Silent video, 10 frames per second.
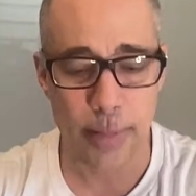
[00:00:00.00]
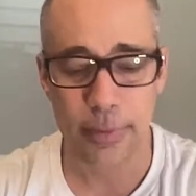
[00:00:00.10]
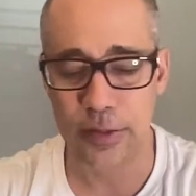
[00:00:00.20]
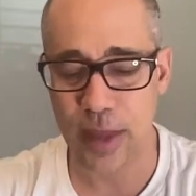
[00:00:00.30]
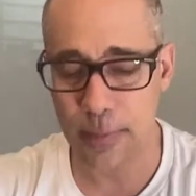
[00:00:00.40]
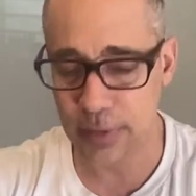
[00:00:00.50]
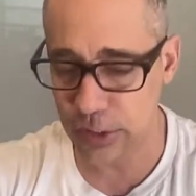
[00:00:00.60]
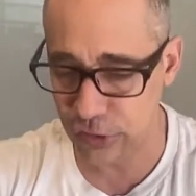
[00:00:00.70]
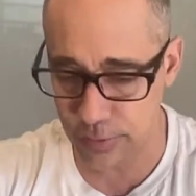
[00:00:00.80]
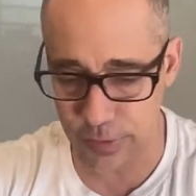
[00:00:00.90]

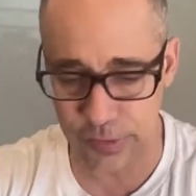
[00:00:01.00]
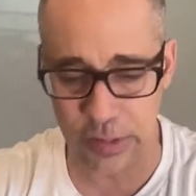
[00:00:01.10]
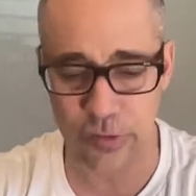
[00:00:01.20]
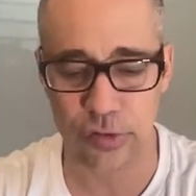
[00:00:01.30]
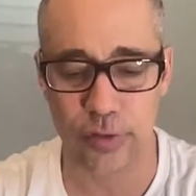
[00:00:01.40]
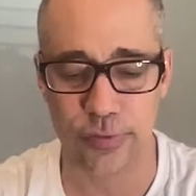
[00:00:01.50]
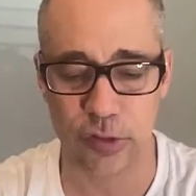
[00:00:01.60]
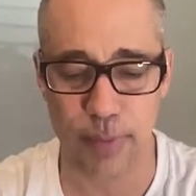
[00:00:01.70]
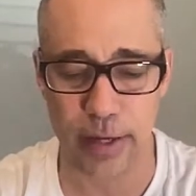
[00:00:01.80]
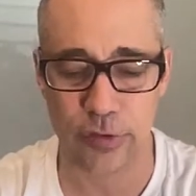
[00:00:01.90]
contamination of the skin surface,
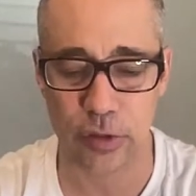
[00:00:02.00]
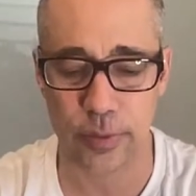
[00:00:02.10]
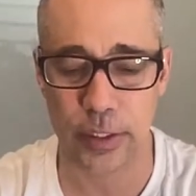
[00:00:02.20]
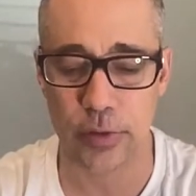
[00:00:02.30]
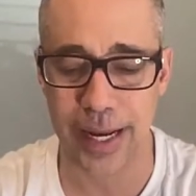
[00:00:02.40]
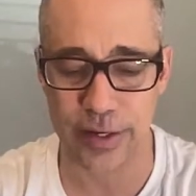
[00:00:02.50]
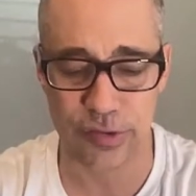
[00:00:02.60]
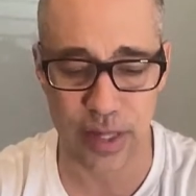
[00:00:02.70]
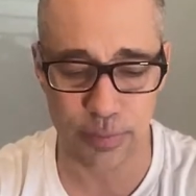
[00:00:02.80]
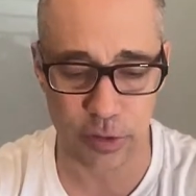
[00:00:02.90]
bacteria or
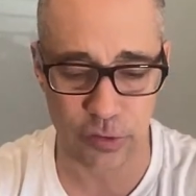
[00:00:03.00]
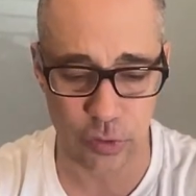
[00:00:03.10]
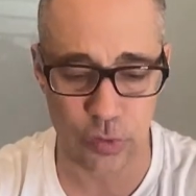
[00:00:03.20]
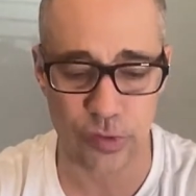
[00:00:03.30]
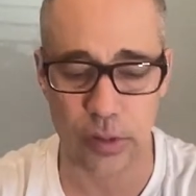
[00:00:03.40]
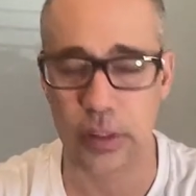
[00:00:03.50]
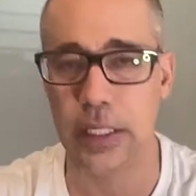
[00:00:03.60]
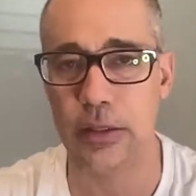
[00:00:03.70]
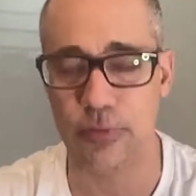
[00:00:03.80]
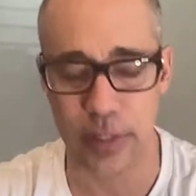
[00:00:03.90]
antiseptics used to
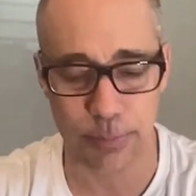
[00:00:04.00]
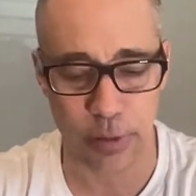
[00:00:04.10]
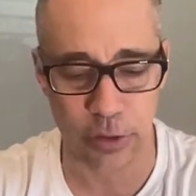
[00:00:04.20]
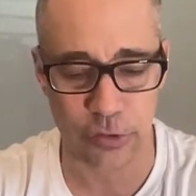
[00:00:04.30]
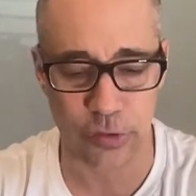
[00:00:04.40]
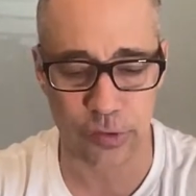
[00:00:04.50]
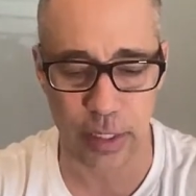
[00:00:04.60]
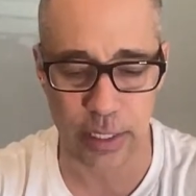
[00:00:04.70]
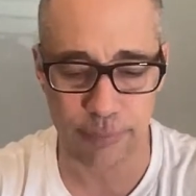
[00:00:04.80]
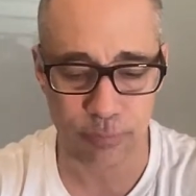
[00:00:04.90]
clean the venipuncture
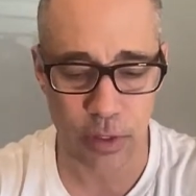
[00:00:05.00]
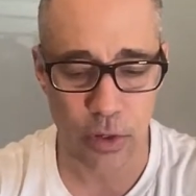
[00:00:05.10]
site.